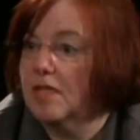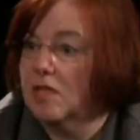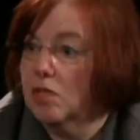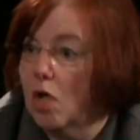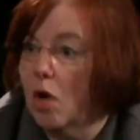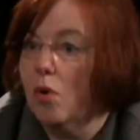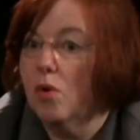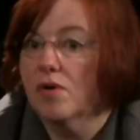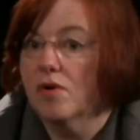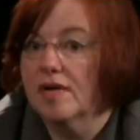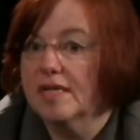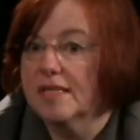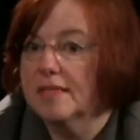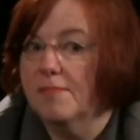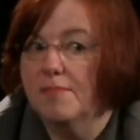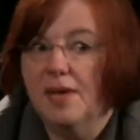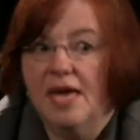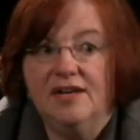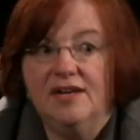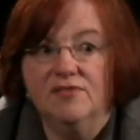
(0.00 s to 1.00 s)
lowering the
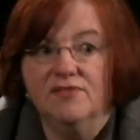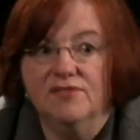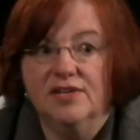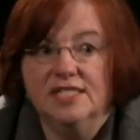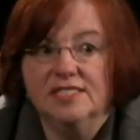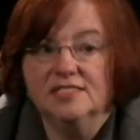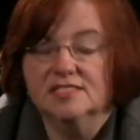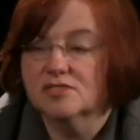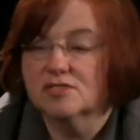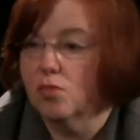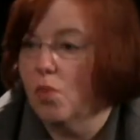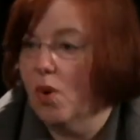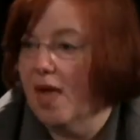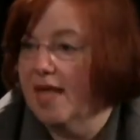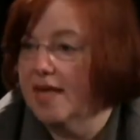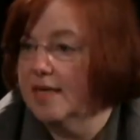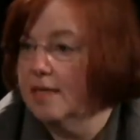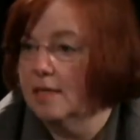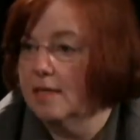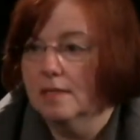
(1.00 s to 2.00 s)
benefits
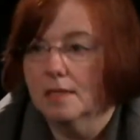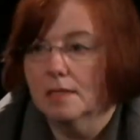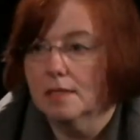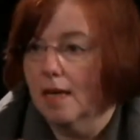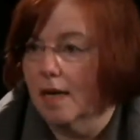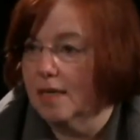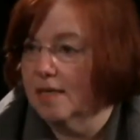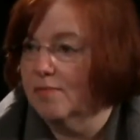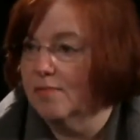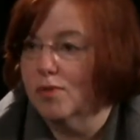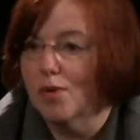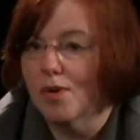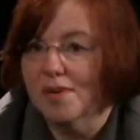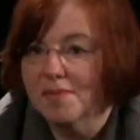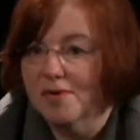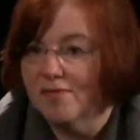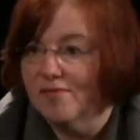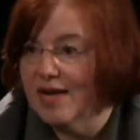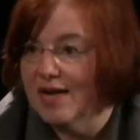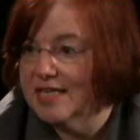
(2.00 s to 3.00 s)
when the
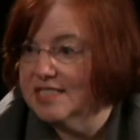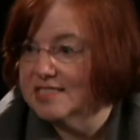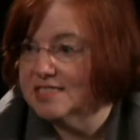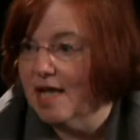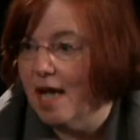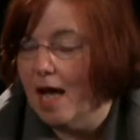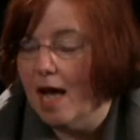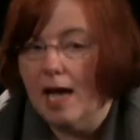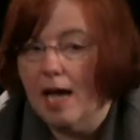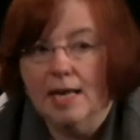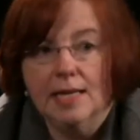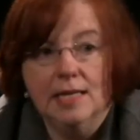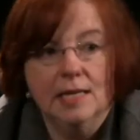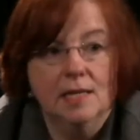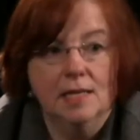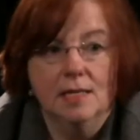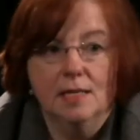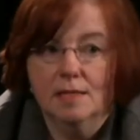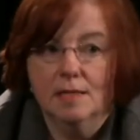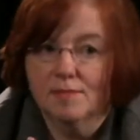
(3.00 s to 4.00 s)
unemployment rate is high,
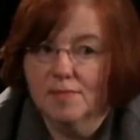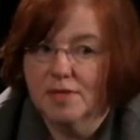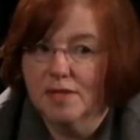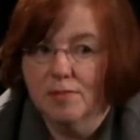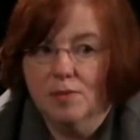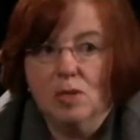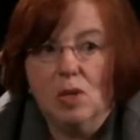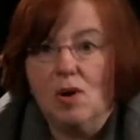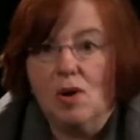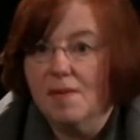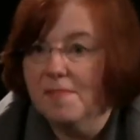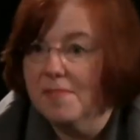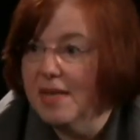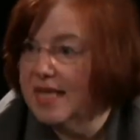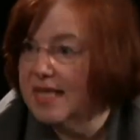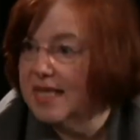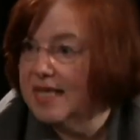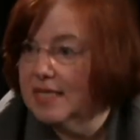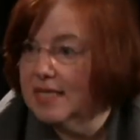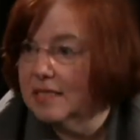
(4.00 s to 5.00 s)
people aren't
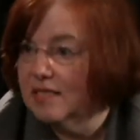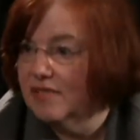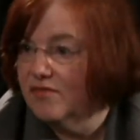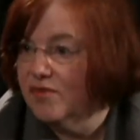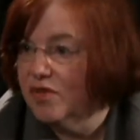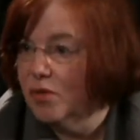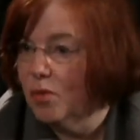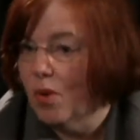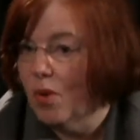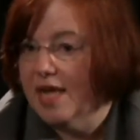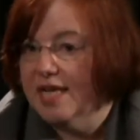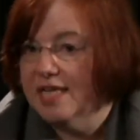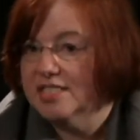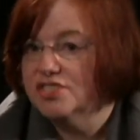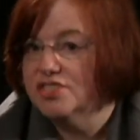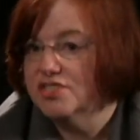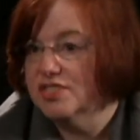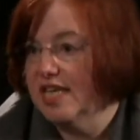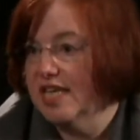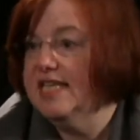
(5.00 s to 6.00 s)
making a living
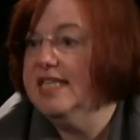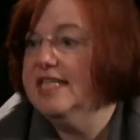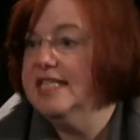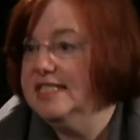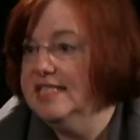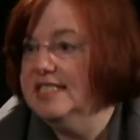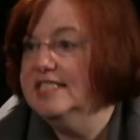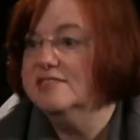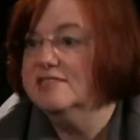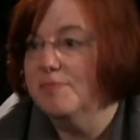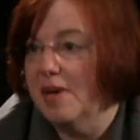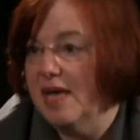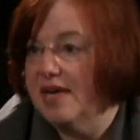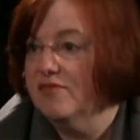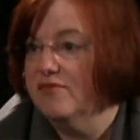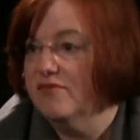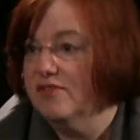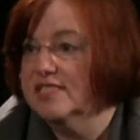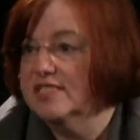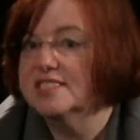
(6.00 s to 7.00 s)
wage, they need these
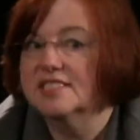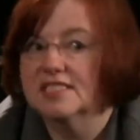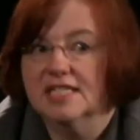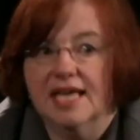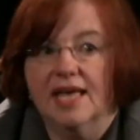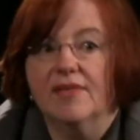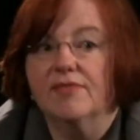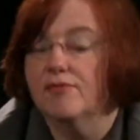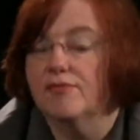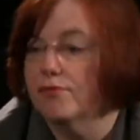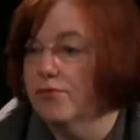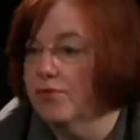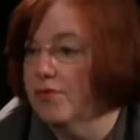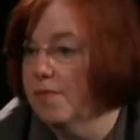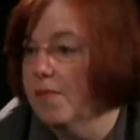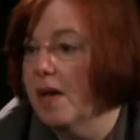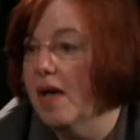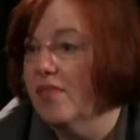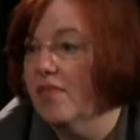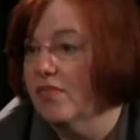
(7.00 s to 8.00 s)
benefits to get through the month?